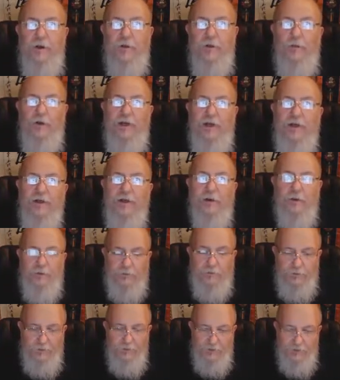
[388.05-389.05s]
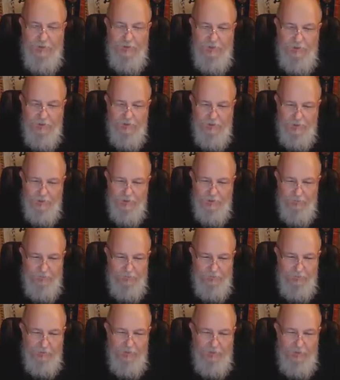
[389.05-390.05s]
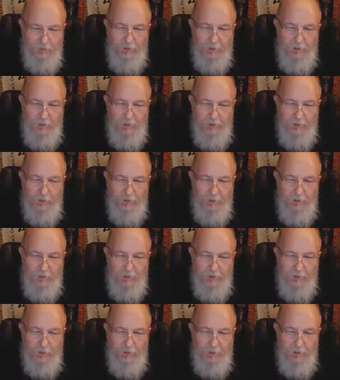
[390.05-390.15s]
what he called syllogisms,